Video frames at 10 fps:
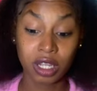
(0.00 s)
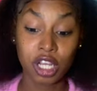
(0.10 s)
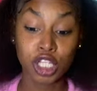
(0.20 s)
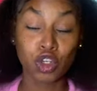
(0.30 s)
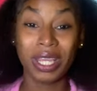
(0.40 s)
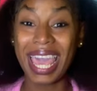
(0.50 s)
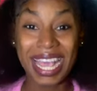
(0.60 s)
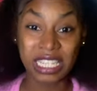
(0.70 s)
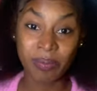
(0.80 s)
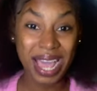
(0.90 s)
So your
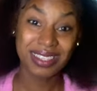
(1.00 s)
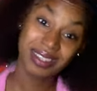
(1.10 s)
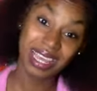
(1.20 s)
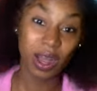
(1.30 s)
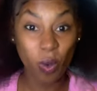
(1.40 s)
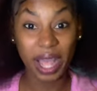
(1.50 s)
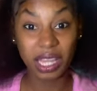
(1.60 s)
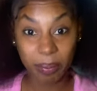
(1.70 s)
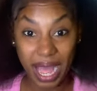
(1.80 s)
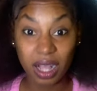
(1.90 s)
ex might see and want
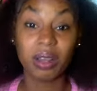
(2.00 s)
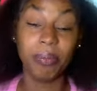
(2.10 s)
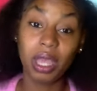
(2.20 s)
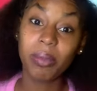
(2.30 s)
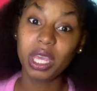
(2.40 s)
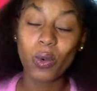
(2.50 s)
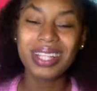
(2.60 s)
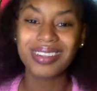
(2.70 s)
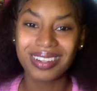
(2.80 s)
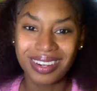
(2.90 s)
you back. Maybe you
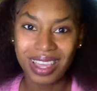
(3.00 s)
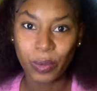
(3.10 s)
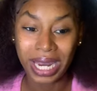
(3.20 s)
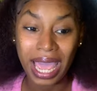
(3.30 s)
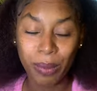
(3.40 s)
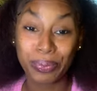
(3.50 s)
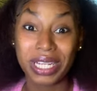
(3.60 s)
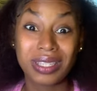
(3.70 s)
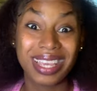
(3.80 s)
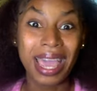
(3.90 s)
went on a date with the
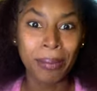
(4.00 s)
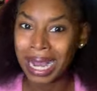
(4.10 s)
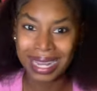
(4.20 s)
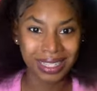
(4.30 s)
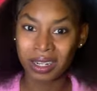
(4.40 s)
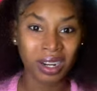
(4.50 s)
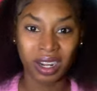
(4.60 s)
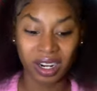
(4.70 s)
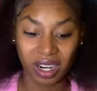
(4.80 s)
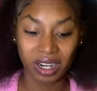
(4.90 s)
empress to get back at
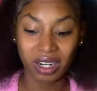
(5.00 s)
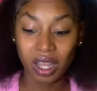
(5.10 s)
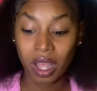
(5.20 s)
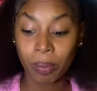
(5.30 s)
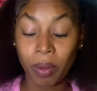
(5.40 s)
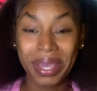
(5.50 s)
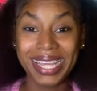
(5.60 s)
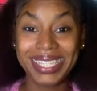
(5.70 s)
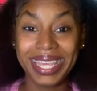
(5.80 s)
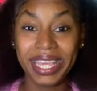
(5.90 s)
another girl. But me
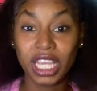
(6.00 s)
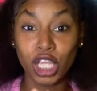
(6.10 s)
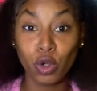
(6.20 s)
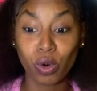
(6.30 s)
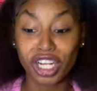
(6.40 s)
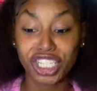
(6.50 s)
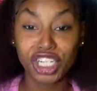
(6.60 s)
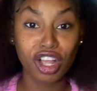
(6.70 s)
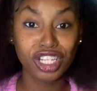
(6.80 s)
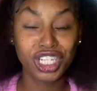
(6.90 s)
getting you were
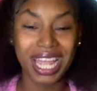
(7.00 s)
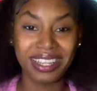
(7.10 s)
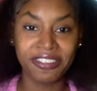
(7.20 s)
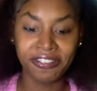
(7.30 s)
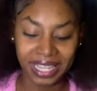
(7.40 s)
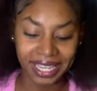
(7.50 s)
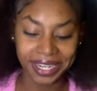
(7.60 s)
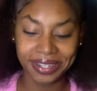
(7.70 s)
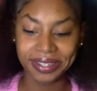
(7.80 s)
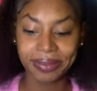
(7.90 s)
judged and you
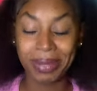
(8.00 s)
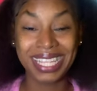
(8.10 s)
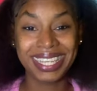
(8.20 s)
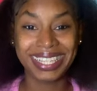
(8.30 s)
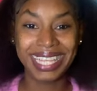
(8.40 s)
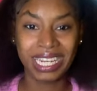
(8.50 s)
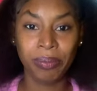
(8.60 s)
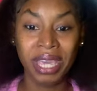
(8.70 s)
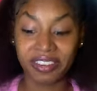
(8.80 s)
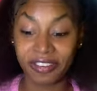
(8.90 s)
fail. Me getting you take the
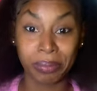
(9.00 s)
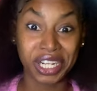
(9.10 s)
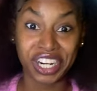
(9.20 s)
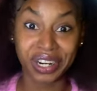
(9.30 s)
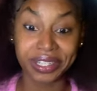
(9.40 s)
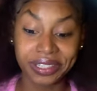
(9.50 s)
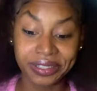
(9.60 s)
bait from the girl.